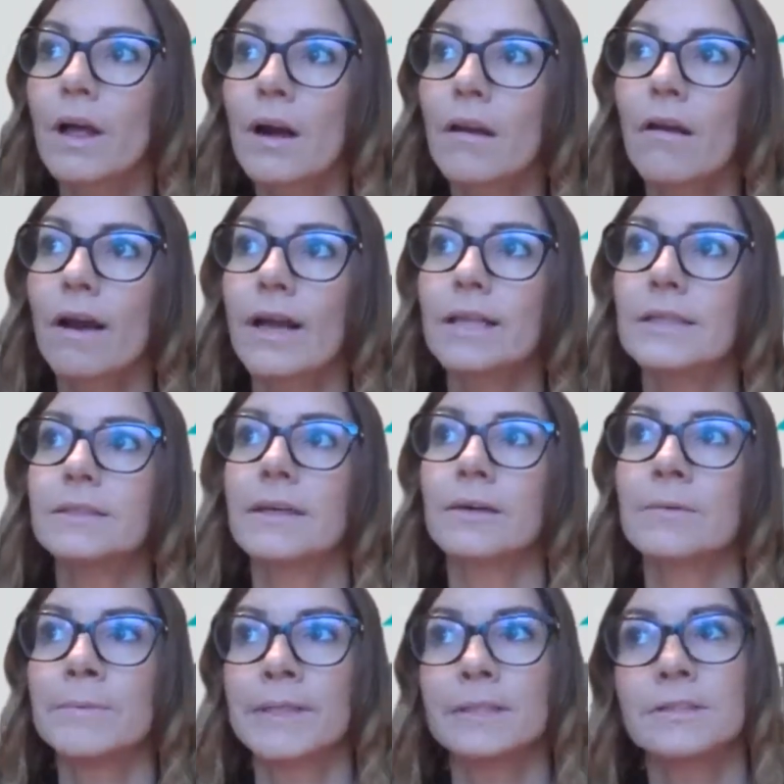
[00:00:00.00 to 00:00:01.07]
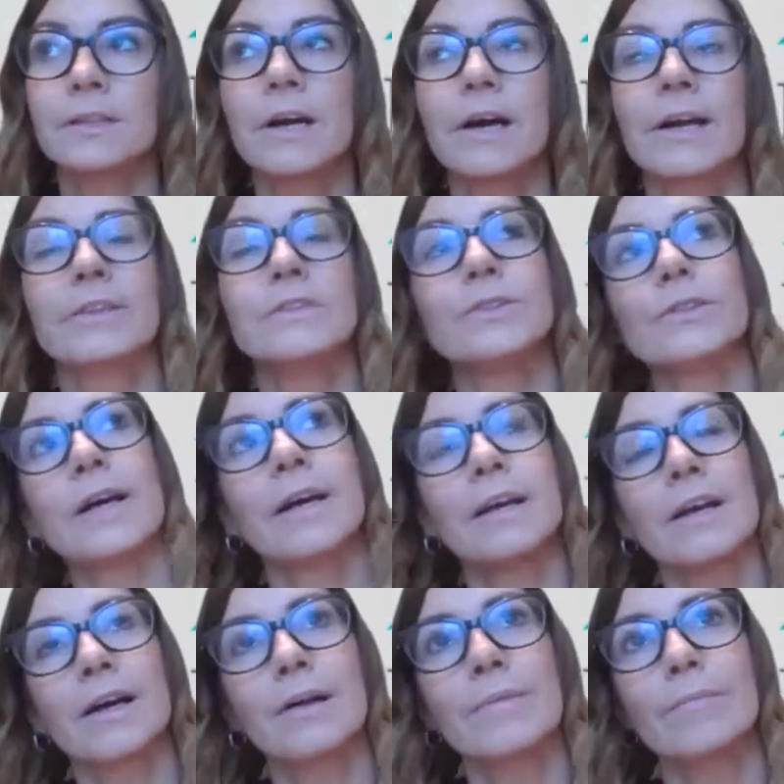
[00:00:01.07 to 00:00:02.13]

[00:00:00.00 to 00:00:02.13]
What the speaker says: clients helping kind of do that,